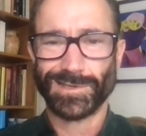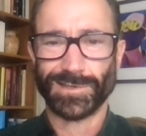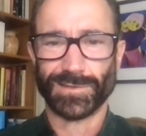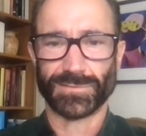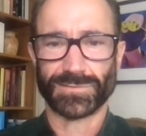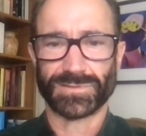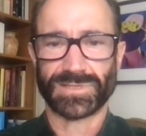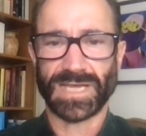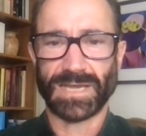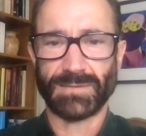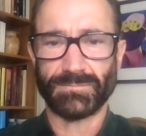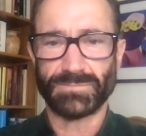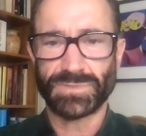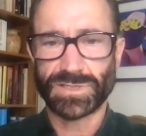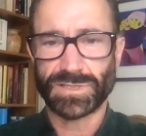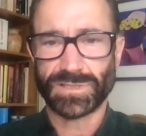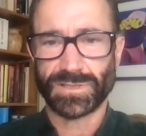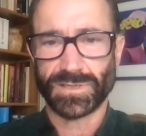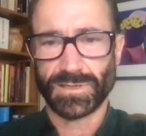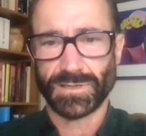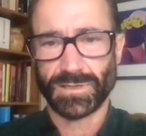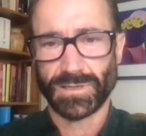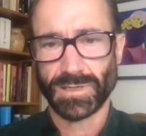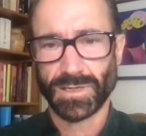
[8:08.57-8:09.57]
your
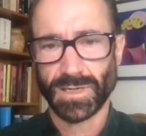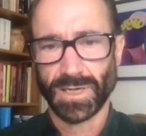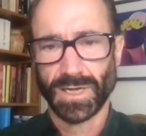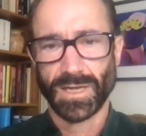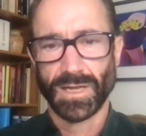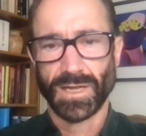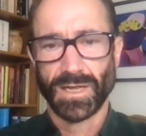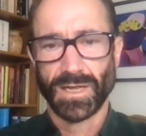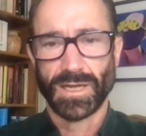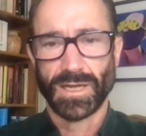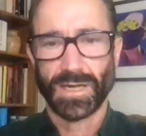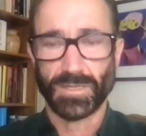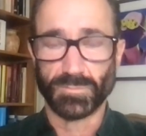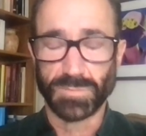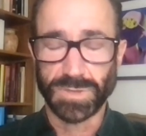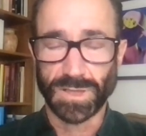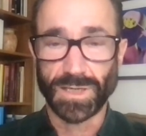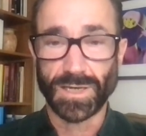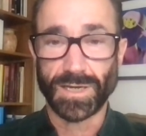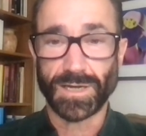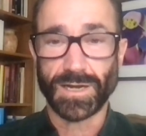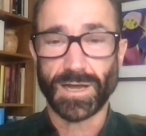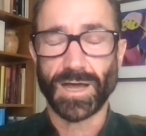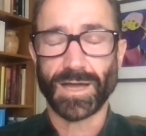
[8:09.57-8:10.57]
temperature,
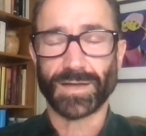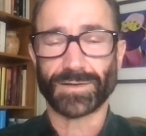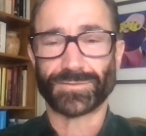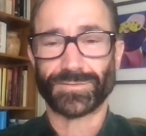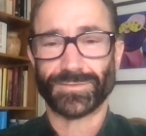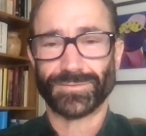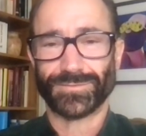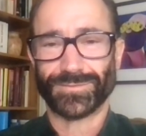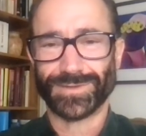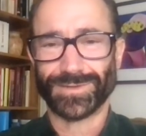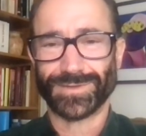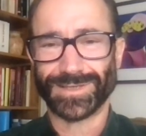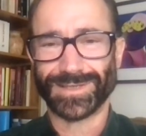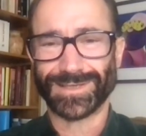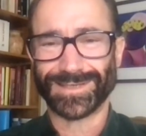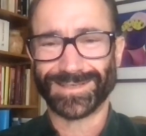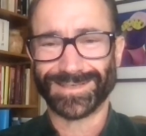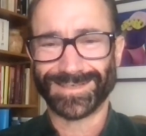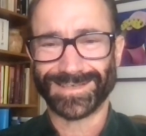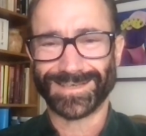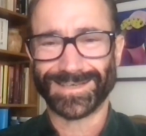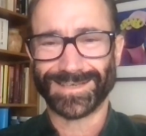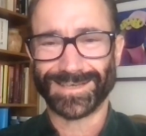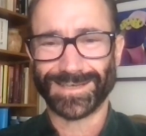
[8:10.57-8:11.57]
blood
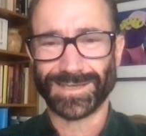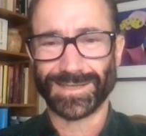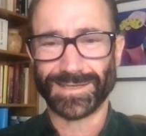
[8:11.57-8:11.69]
oxygen.